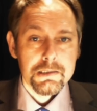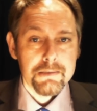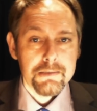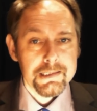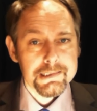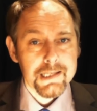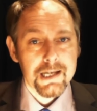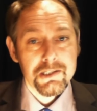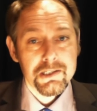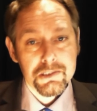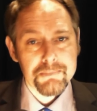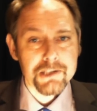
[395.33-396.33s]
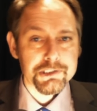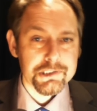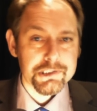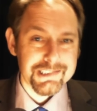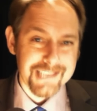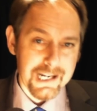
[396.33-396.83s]
there is an
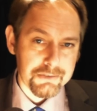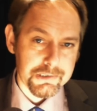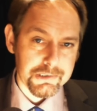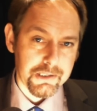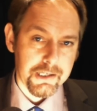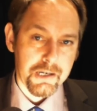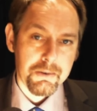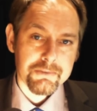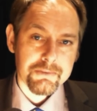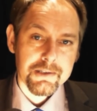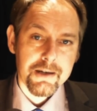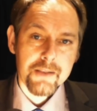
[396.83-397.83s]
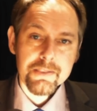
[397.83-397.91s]
unmentioned downside, however,